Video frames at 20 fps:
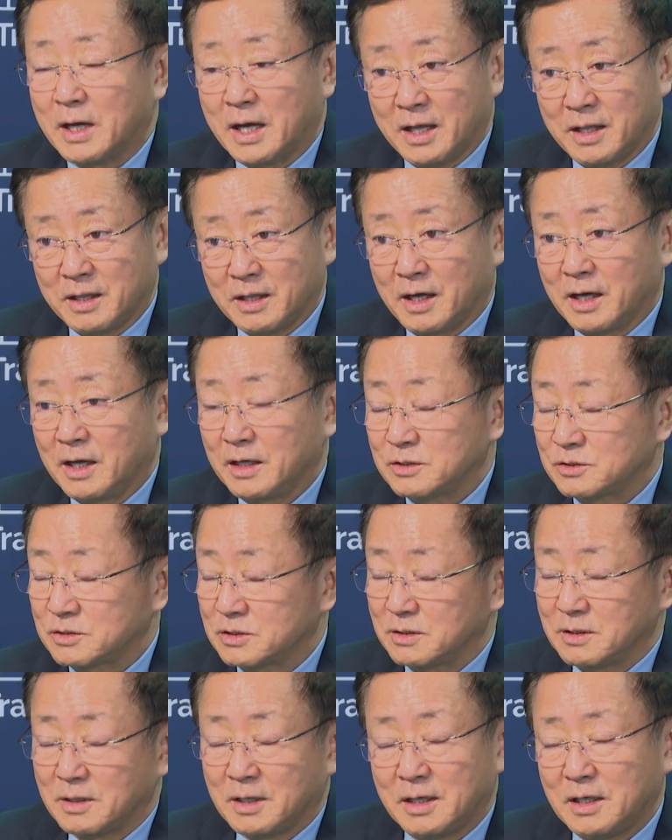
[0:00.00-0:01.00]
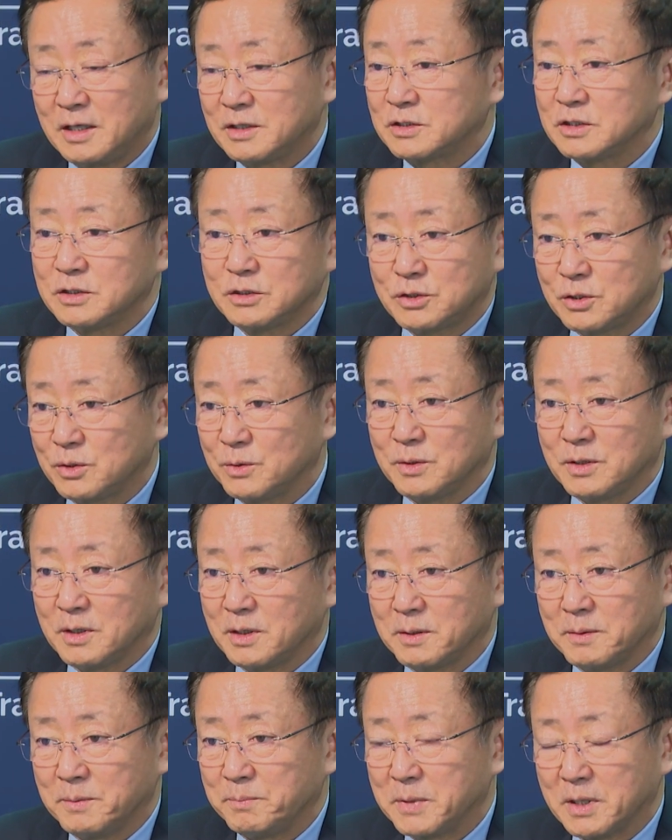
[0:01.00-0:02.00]
I listened to
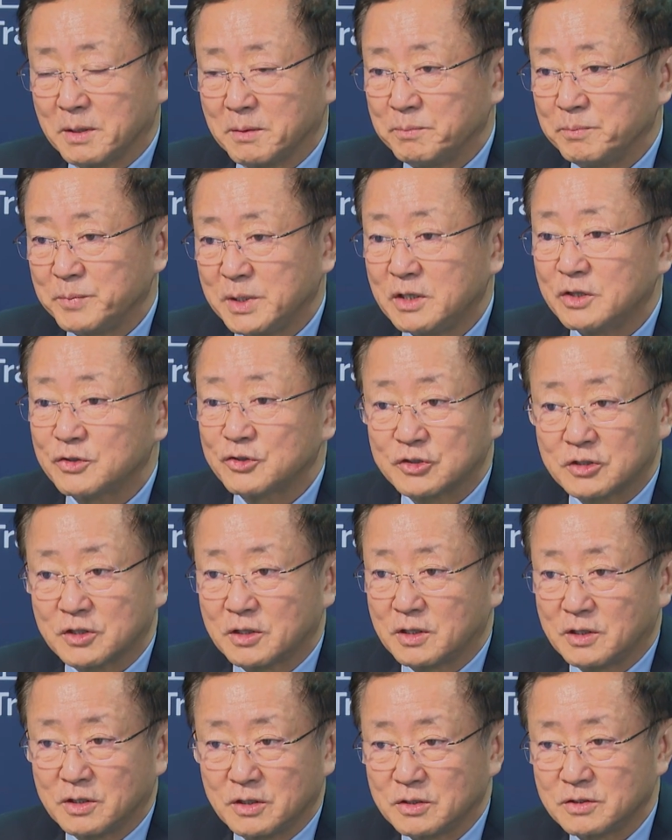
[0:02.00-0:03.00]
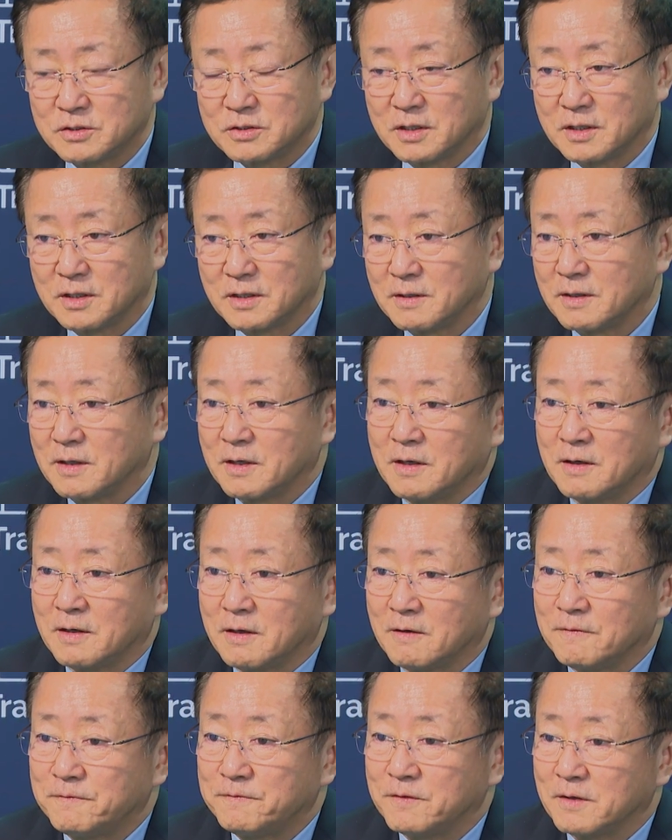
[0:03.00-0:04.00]
the ministers
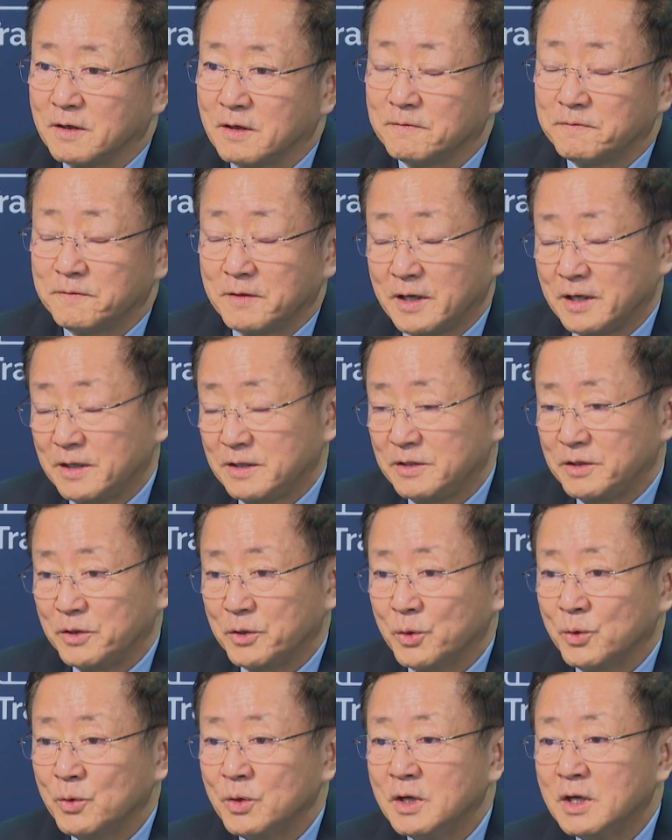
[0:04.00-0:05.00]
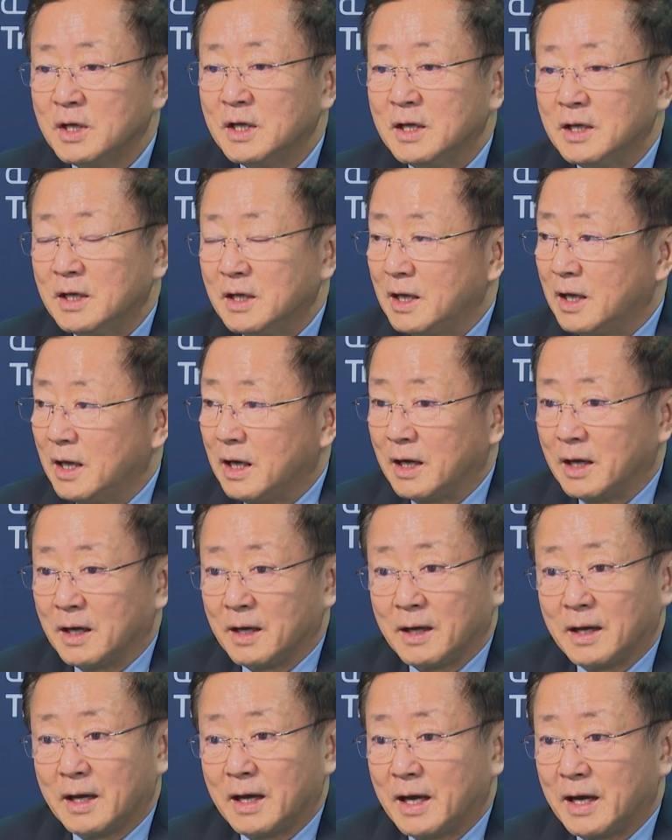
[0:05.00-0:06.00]
of AU,
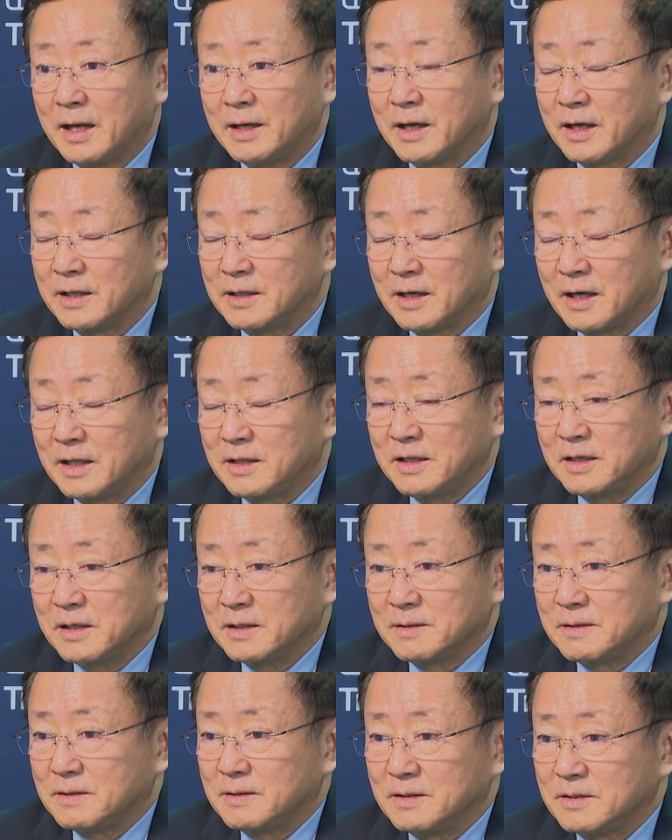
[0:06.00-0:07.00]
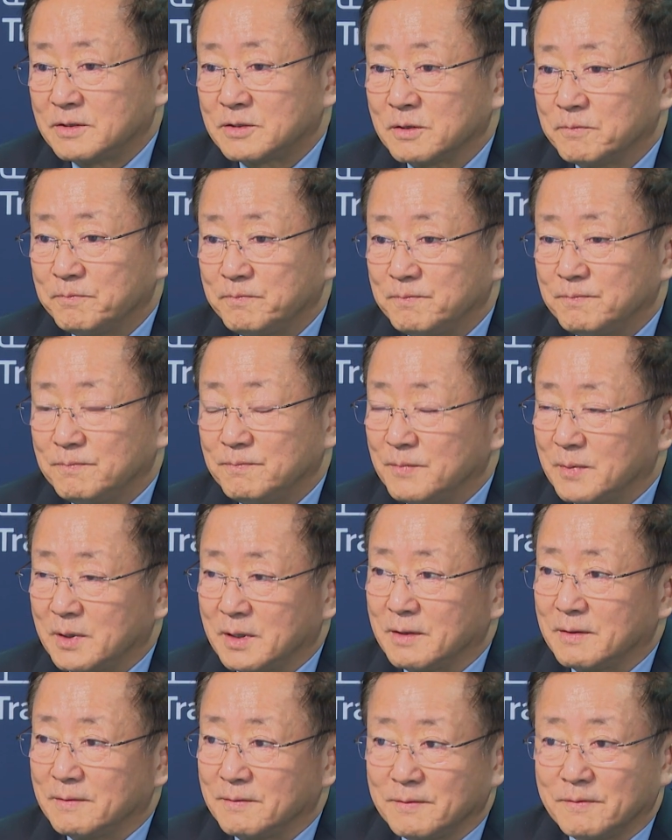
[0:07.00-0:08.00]
and I think it's
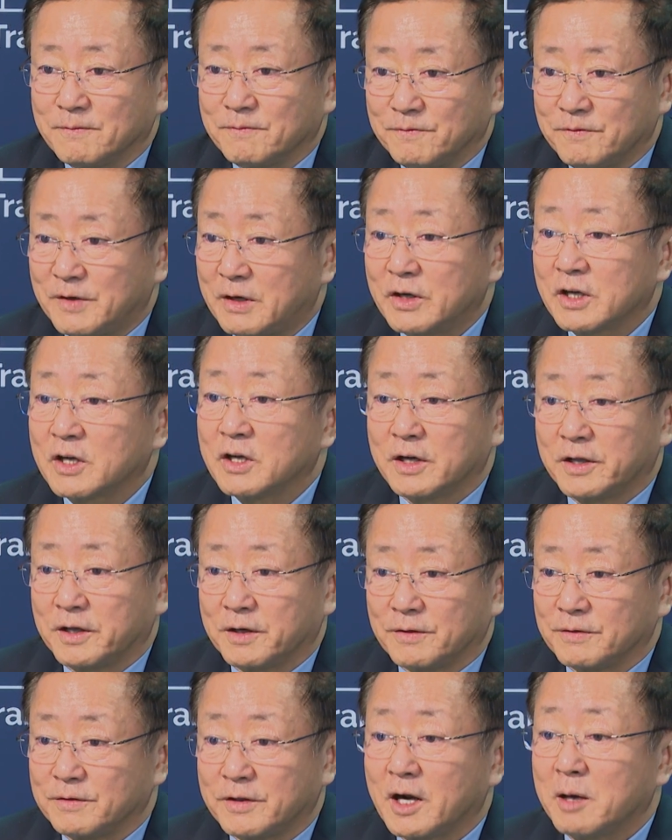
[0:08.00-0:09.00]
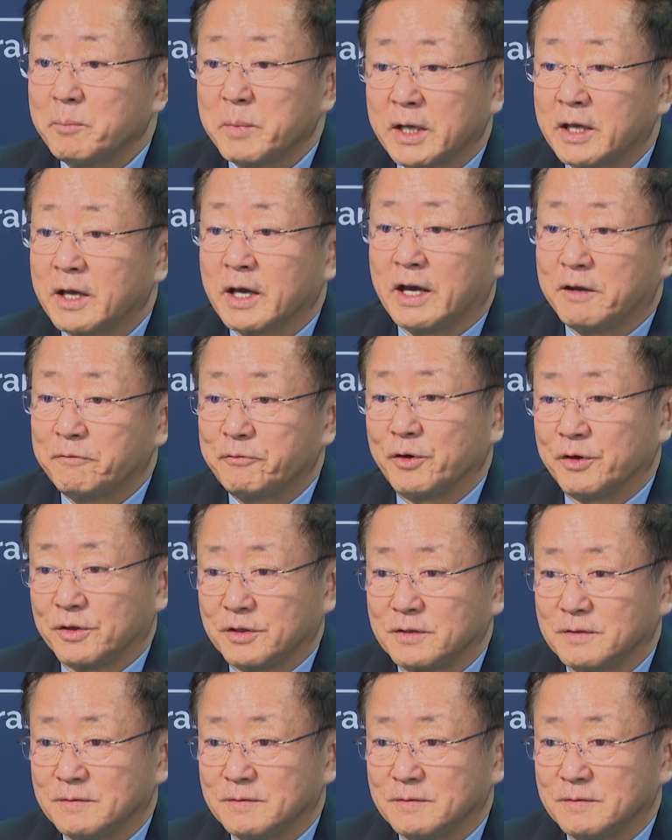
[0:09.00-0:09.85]
very clear they are making effort.